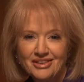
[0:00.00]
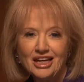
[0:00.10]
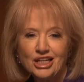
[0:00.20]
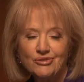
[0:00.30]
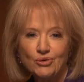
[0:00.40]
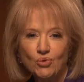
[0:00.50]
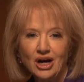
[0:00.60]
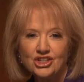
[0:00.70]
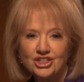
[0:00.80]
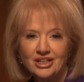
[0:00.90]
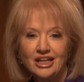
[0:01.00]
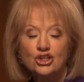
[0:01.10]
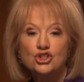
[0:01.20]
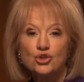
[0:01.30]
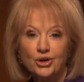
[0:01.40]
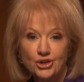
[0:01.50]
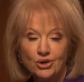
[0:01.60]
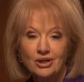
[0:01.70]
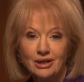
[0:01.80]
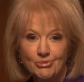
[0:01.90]
Thank you for watching. Enjoy
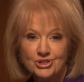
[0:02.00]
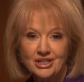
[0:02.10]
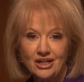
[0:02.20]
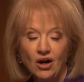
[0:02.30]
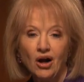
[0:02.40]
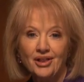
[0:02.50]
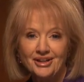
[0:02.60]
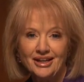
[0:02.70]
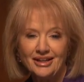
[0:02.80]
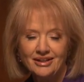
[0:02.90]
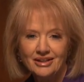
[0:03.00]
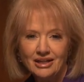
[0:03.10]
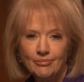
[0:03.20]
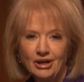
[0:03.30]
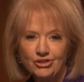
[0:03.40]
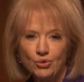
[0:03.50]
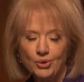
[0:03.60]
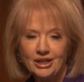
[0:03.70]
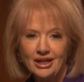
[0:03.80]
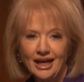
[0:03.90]
your Columbus Day holiday and make the
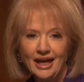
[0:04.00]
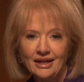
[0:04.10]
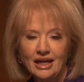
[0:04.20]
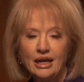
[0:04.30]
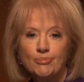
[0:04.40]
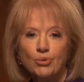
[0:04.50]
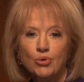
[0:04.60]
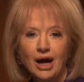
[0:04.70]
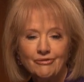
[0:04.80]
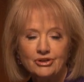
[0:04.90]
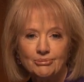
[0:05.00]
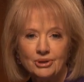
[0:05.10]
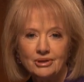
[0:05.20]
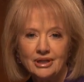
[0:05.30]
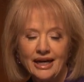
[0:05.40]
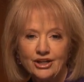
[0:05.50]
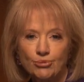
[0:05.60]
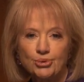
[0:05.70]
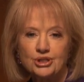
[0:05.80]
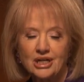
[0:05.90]
week ahead a profitable and a
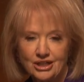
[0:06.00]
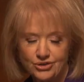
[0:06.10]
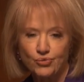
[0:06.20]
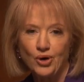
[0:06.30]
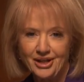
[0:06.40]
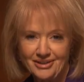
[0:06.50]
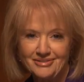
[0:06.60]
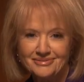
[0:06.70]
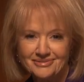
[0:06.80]
productive one.